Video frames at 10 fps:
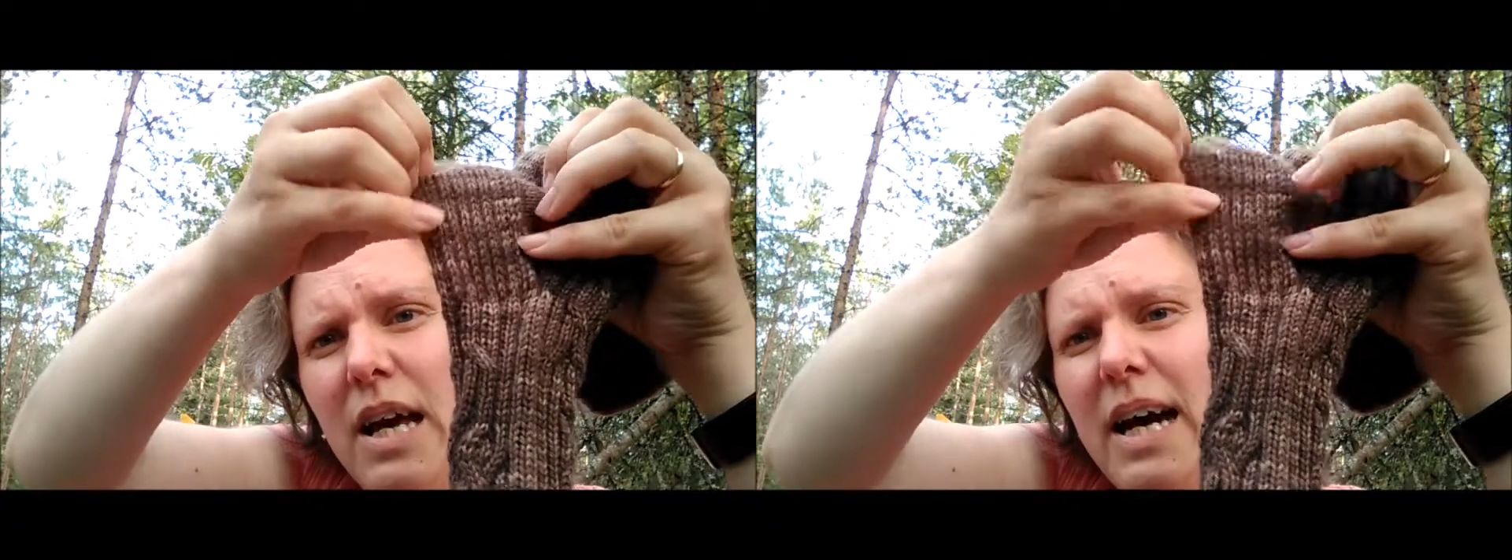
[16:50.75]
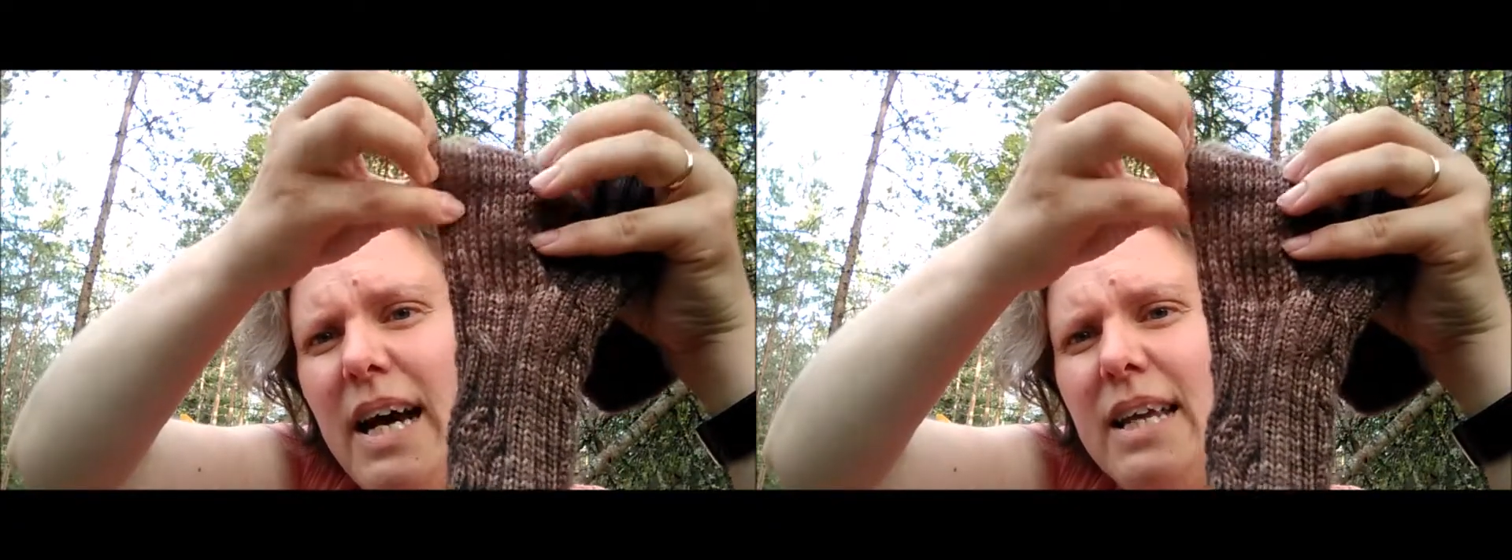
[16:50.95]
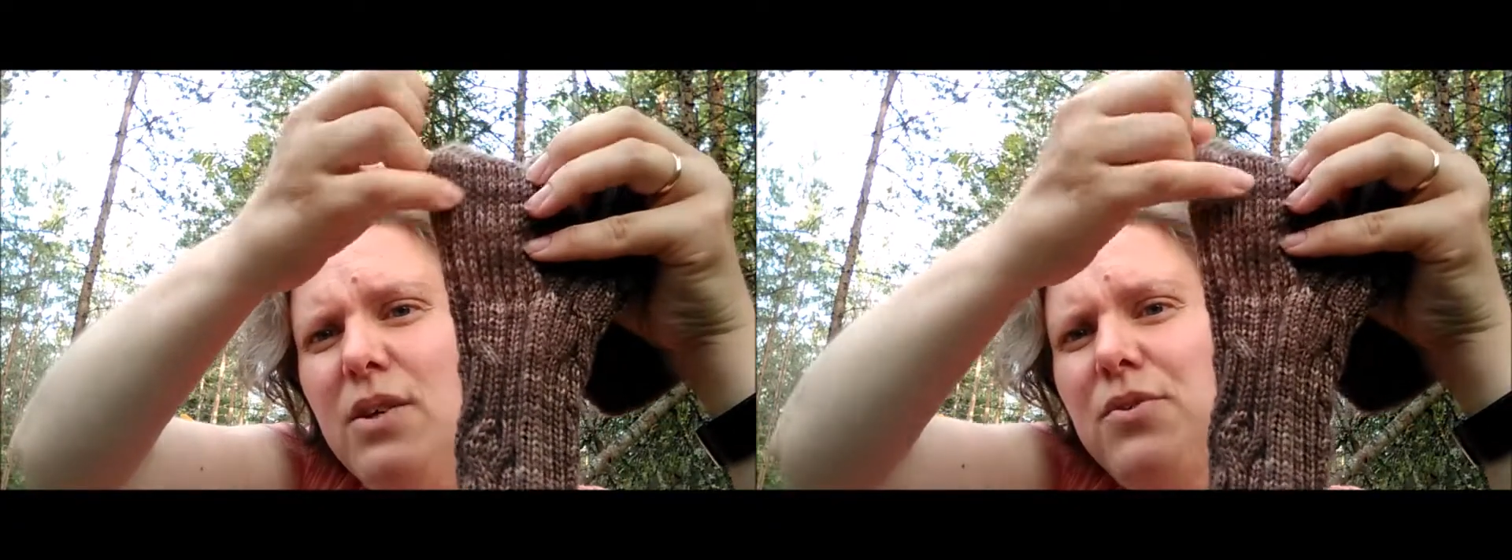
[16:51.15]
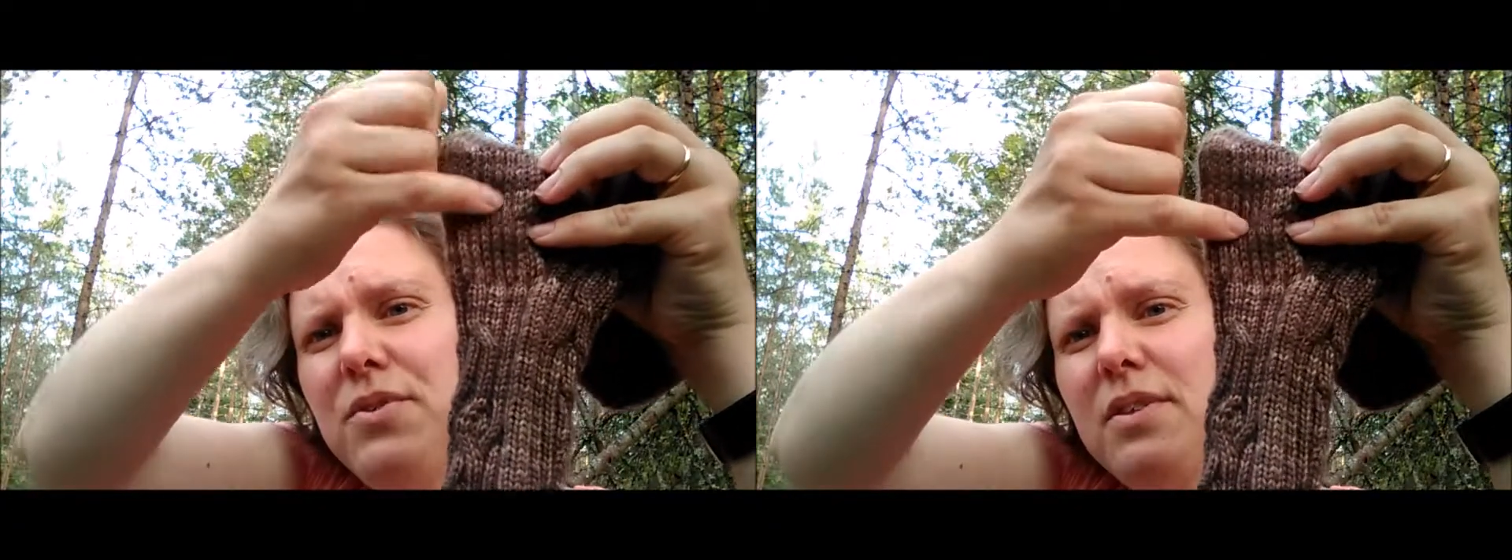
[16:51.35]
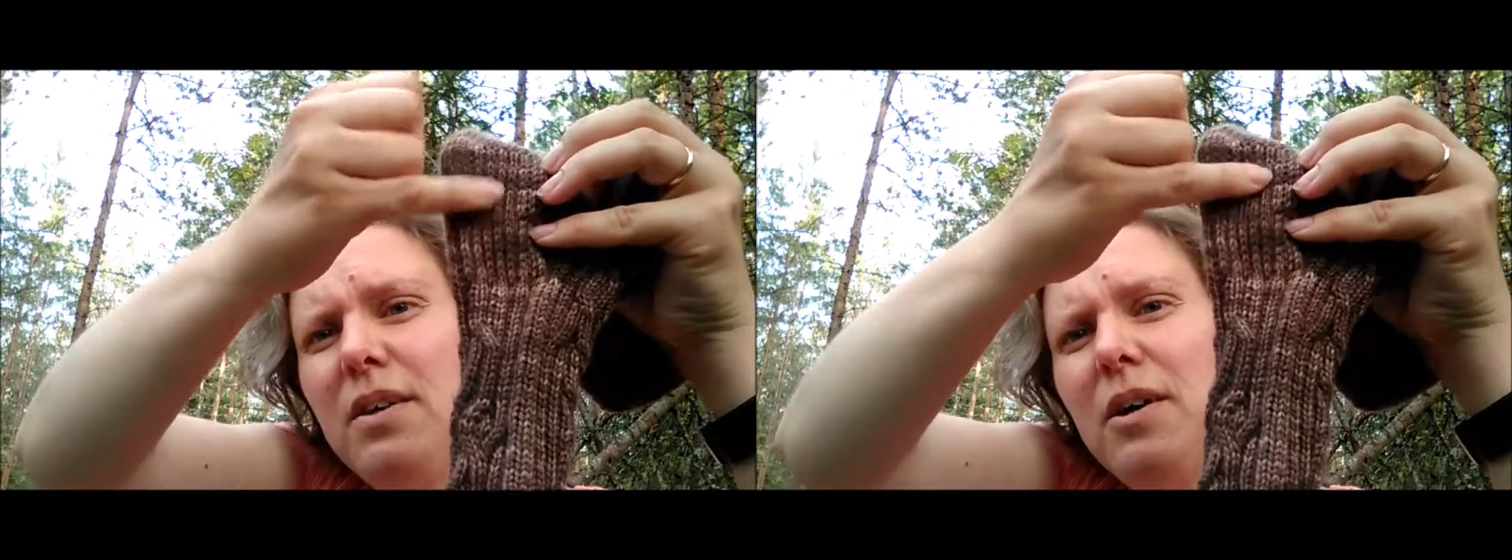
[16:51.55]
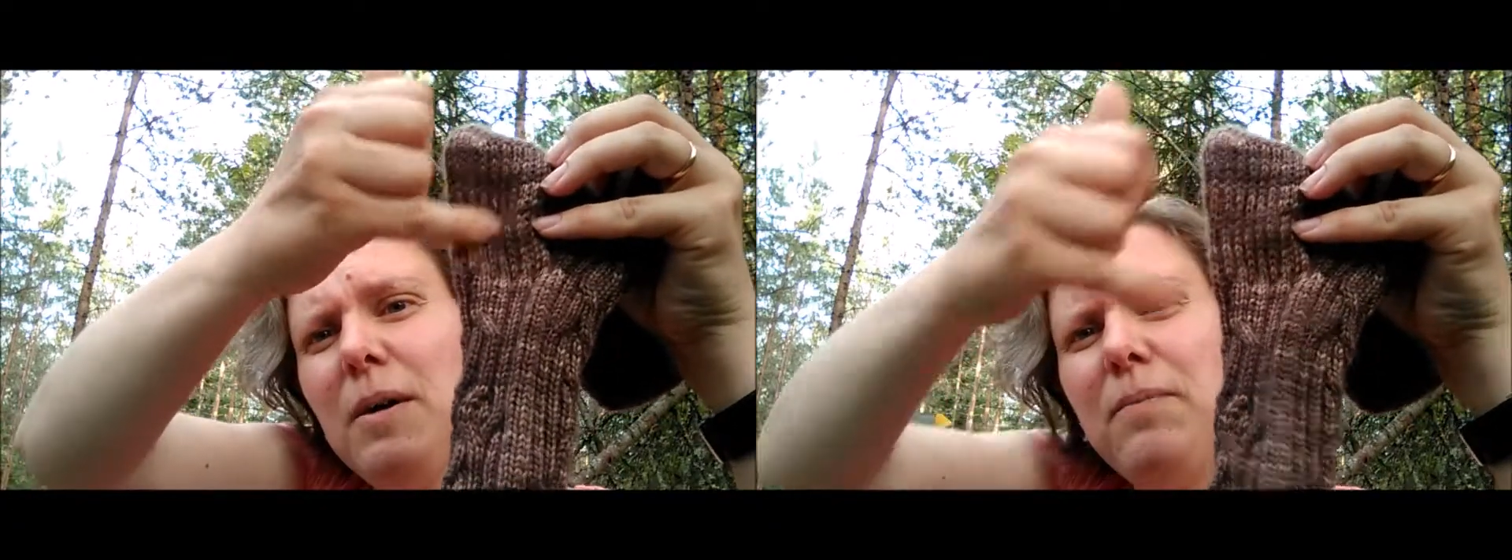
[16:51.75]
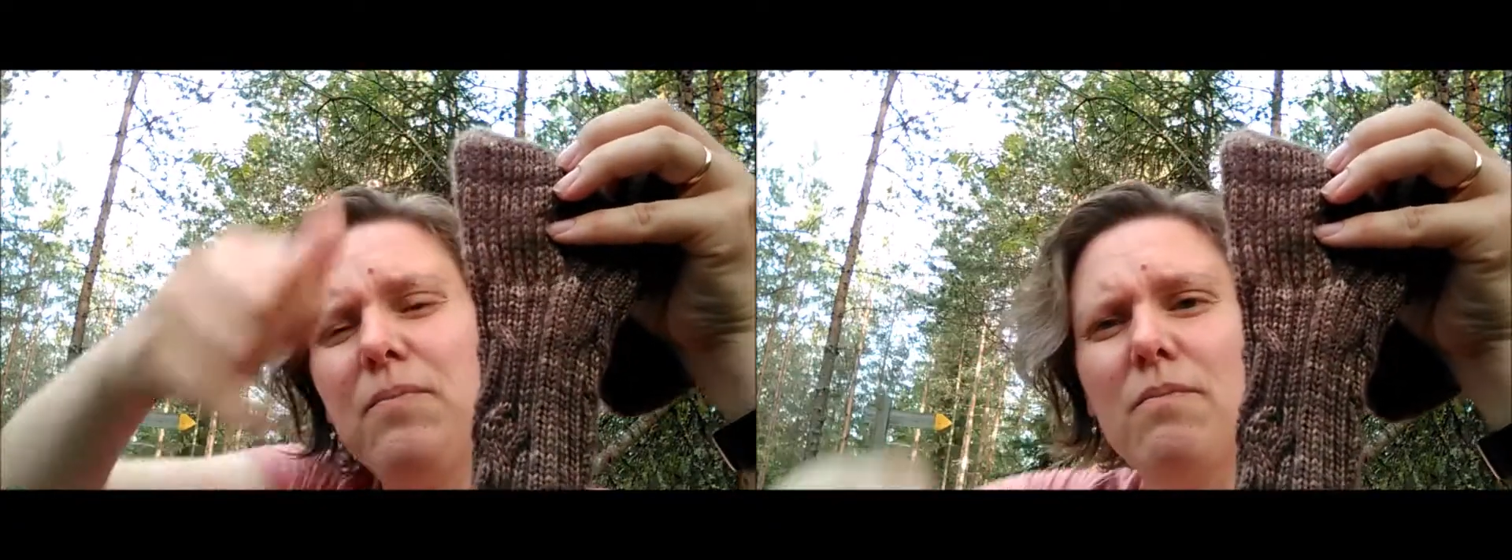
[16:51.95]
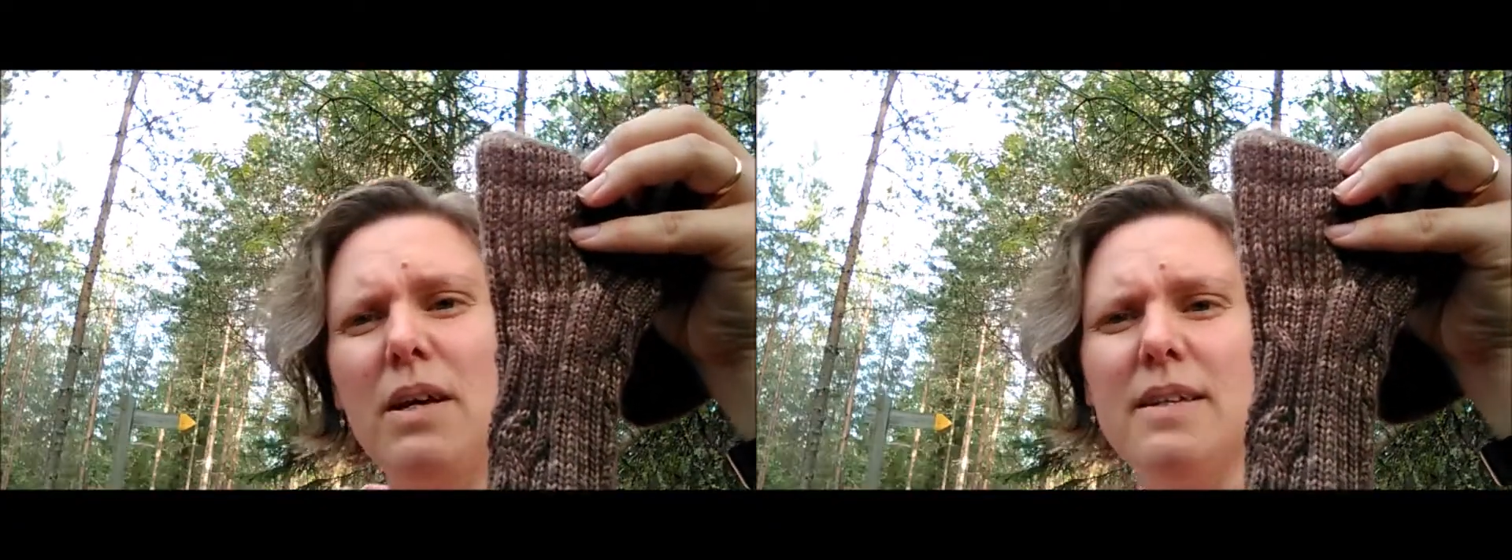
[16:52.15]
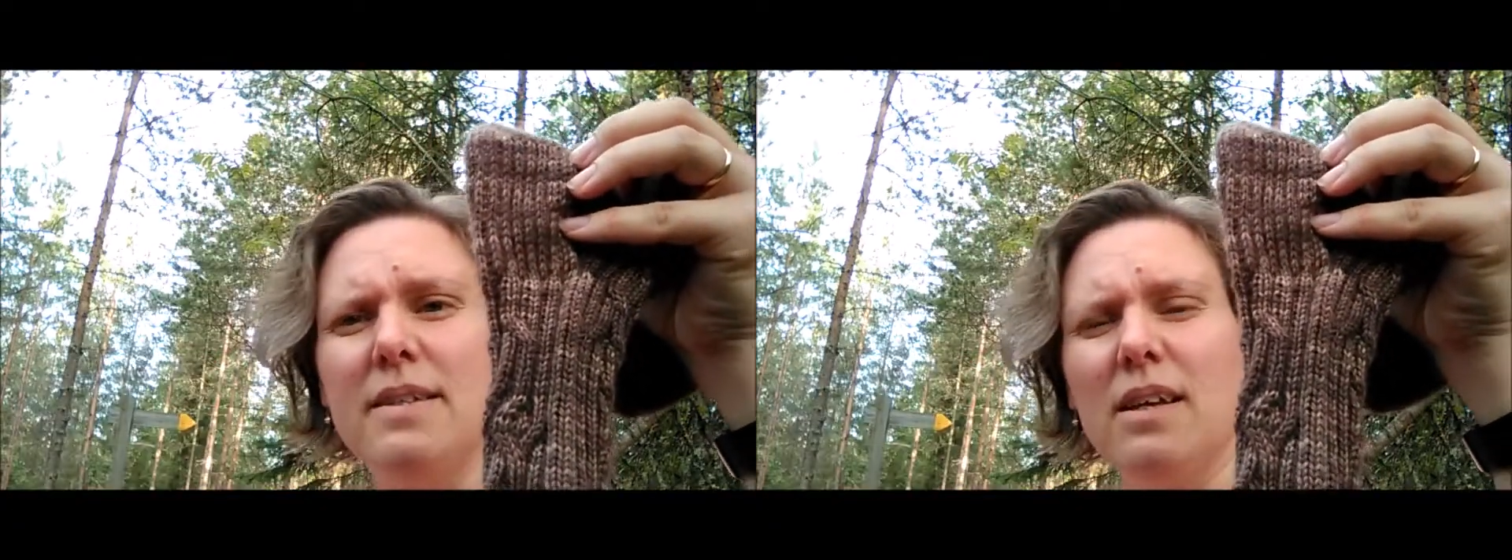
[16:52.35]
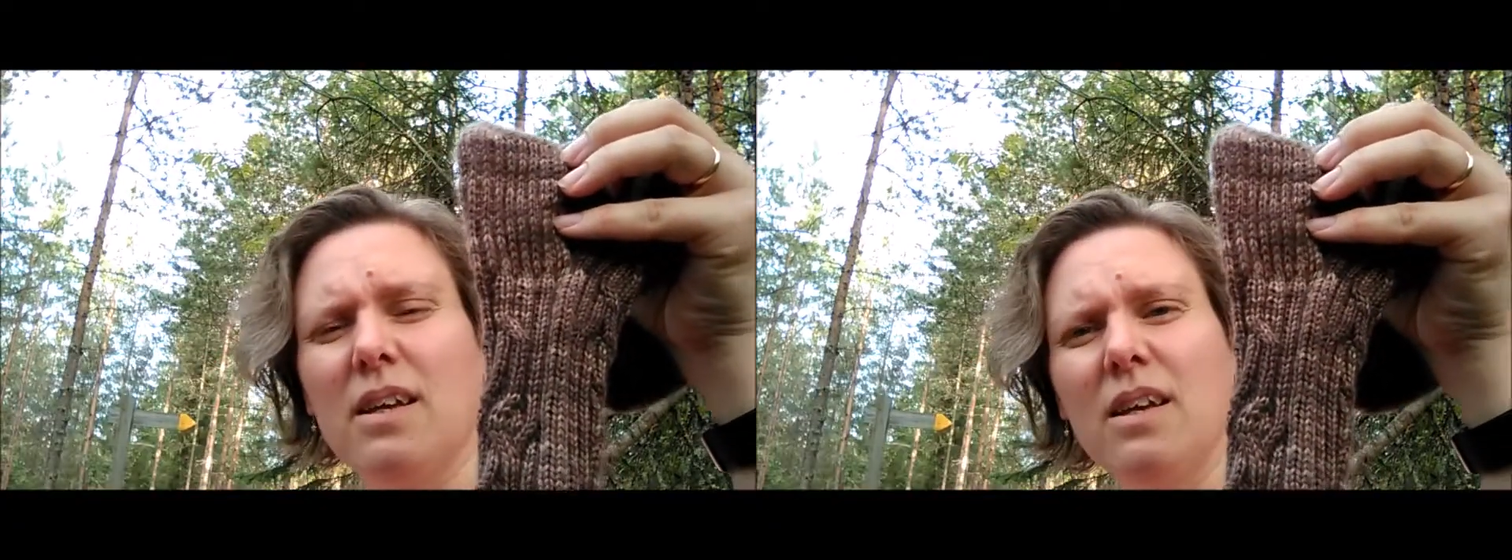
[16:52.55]
I used the
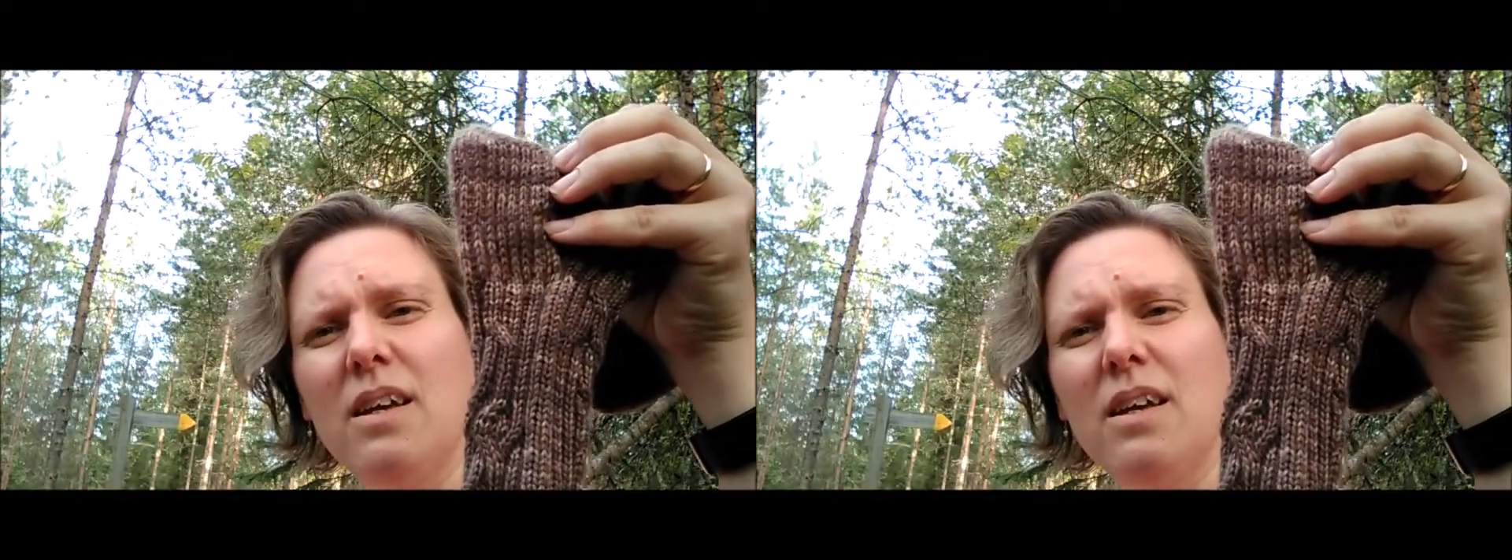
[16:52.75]
basic